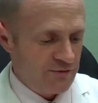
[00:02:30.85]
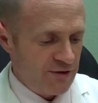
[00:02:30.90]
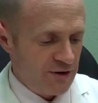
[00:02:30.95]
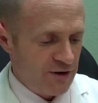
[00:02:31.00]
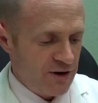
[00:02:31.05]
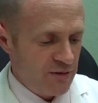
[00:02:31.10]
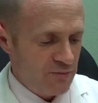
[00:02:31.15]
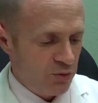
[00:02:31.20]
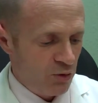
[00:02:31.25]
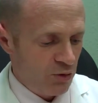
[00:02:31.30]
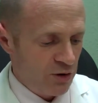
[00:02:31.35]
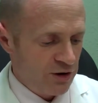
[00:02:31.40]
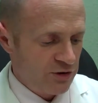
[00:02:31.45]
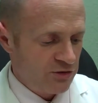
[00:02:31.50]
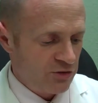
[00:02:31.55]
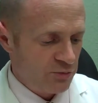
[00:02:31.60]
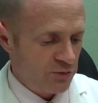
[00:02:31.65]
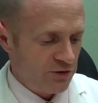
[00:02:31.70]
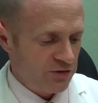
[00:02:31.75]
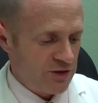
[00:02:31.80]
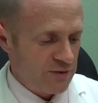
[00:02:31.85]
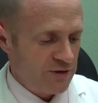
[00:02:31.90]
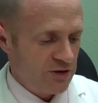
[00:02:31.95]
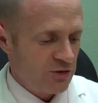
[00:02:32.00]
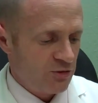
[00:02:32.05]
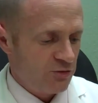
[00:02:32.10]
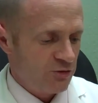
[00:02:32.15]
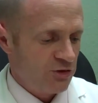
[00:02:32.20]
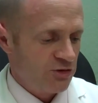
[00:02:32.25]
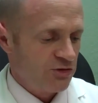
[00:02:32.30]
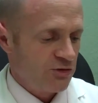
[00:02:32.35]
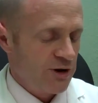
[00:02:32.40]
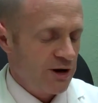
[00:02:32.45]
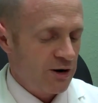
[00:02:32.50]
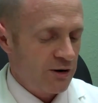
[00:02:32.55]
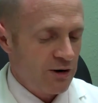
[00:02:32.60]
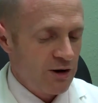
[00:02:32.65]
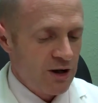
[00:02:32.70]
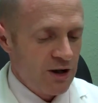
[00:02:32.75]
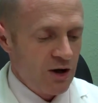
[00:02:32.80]
Very important to put them in the
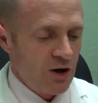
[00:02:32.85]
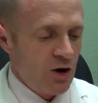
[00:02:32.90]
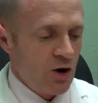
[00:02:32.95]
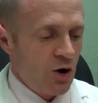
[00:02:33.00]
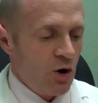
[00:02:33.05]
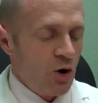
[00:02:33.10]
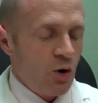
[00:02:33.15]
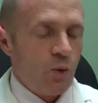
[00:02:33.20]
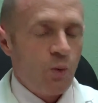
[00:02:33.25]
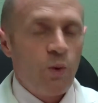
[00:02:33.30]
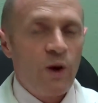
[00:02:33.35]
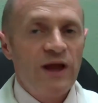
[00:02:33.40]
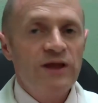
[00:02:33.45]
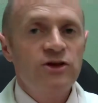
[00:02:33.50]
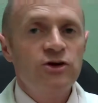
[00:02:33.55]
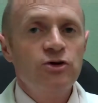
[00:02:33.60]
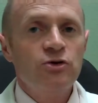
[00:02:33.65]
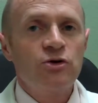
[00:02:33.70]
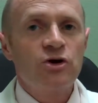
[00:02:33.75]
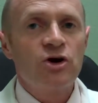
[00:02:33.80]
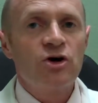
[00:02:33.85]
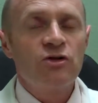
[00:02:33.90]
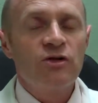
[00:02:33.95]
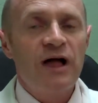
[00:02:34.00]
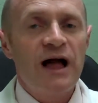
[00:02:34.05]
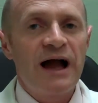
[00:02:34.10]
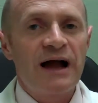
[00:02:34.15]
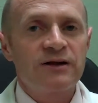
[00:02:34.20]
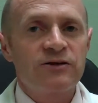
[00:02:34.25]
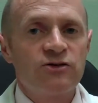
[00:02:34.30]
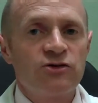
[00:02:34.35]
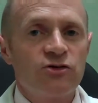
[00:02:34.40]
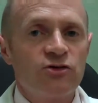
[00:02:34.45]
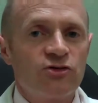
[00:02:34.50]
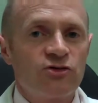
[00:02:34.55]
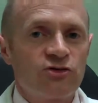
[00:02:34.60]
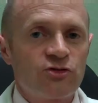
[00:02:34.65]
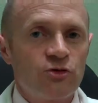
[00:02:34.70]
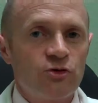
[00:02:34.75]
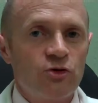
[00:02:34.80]
refrigerator. When you collect
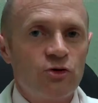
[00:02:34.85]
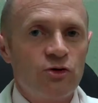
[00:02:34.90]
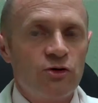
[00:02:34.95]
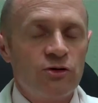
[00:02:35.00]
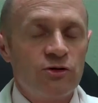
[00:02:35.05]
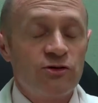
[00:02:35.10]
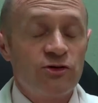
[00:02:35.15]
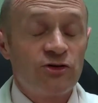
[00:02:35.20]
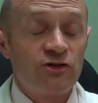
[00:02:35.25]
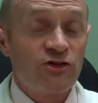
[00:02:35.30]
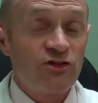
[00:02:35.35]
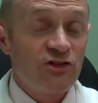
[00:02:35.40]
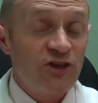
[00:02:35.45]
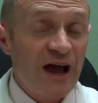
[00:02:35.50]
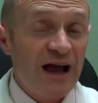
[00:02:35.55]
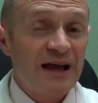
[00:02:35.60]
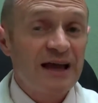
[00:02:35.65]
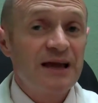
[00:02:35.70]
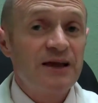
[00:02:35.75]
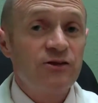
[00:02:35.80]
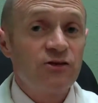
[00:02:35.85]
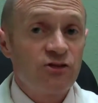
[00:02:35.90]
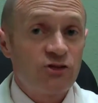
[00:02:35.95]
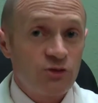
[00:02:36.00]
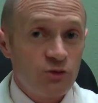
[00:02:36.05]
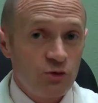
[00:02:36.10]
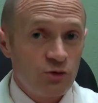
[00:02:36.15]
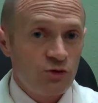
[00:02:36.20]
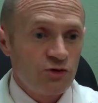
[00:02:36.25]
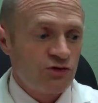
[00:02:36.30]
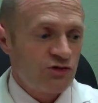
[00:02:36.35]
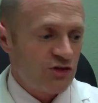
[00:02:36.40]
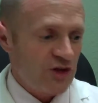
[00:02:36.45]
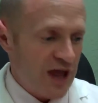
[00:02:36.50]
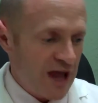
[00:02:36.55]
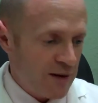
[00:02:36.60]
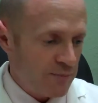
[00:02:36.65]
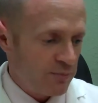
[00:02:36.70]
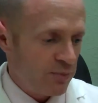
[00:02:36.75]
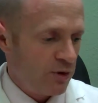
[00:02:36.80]
your stool, your second stool
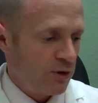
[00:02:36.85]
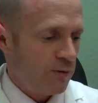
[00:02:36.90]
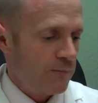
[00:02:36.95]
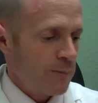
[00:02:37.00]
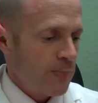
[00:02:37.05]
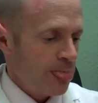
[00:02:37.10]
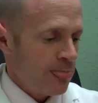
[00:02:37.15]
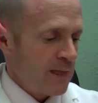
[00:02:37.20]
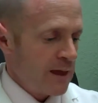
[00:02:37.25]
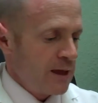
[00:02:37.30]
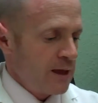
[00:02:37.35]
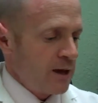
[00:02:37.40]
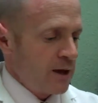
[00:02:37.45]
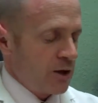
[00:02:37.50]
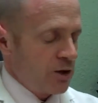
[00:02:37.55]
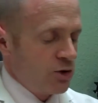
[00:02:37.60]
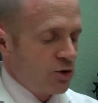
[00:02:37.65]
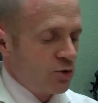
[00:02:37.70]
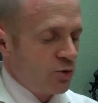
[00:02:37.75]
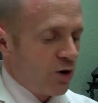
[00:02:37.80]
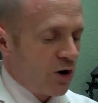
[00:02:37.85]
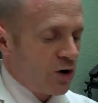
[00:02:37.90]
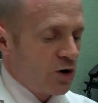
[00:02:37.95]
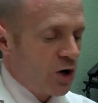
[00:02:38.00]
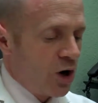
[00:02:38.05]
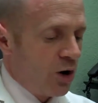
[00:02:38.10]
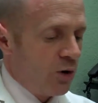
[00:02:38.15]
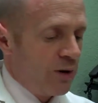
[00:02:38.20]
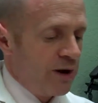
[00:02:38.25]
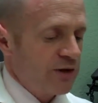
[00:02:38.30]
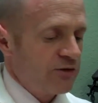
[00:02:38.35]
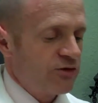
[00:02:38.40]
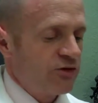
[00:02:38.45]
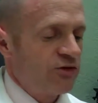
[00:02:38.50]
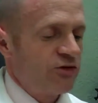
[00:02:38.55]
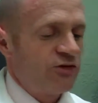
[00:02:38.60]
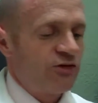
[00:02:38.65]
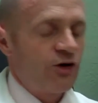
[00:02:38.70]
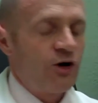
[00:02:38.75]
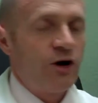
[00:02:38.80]
sample, you are going to
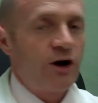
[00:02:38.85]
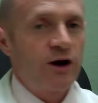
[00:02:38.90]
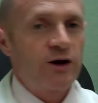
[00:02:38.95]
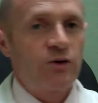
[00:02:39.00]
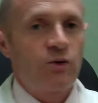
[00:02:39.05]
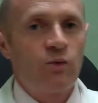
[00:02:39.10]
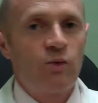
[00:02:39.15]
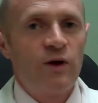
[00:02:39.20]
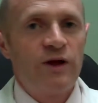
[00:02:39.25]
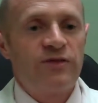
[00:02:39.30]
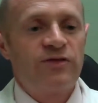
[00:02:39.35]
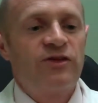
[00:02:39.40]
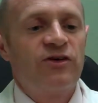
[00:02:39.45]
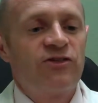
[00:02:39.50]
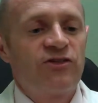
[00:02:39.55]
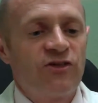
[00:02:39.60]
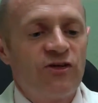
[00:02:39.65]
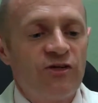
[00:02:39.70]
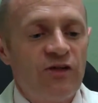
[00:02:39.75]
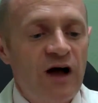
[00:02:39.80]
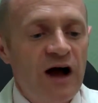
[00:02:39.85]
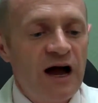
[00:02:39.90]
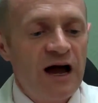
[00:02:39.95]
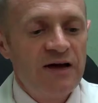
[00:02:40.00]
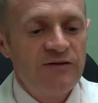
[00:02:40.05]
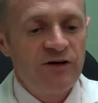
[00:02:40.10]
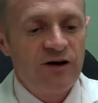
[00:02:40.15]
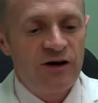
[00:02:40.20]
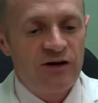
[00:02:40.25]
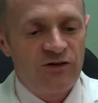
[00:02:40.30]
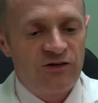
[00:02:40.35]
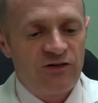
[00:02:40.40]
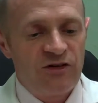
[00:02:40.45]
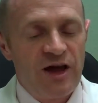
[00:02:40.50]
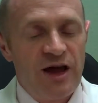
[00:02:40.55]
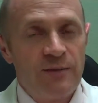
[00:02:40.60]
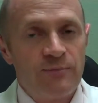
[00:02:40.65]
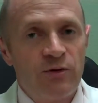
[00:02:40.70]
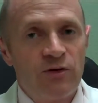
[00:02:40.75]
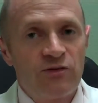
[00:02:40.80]
start with the saliva
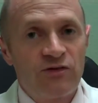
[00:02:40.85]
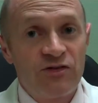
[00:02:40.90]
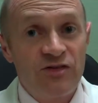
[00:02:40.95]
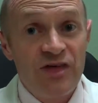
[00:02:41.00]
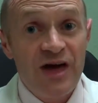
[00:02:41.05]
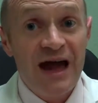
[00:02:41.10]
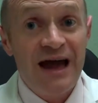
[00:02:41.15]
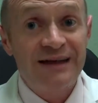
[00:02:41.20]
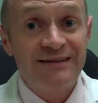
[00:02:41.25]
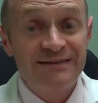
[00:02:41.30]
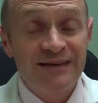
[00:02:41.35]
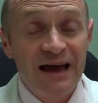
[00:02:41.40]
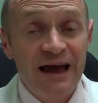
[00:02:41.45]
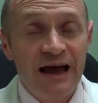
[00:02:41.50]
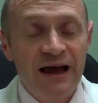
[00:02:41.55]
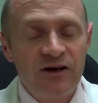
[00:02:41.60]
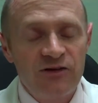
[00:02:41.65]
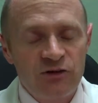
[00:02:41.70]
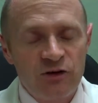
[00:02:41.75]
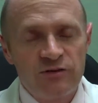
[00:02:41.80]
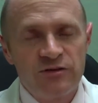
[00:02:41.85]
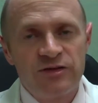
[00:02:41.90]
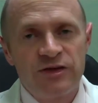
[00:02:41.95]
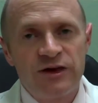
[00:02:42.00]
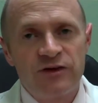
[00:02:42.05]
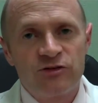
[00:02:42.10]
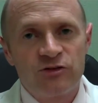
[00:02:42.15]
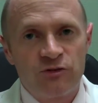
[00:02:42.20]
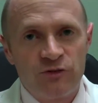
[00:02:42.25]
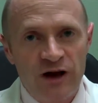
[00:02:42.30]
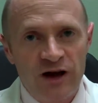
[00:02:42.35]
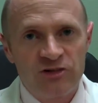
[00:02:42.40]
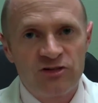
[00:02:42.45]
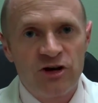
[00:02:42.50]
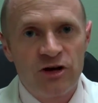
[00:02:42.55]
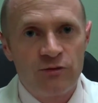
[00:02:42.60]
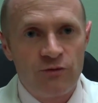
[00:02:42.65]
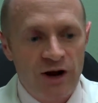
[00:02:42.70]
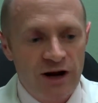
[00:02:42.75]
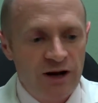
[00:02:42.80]
samples that day, so everything's
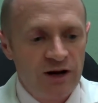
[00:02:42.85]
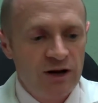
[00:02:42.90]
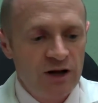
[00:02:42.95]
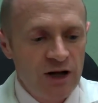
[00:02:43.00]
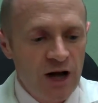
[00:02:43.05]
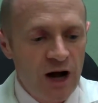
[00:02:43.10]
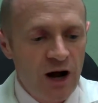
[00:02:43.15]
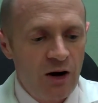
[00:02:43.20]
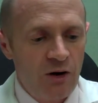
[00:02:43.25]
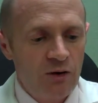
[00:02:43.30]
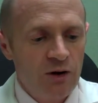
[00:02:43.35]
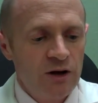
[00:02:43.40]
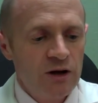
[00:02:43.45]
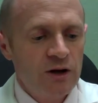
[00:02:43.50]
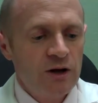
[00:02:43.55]
fresh and ready to go.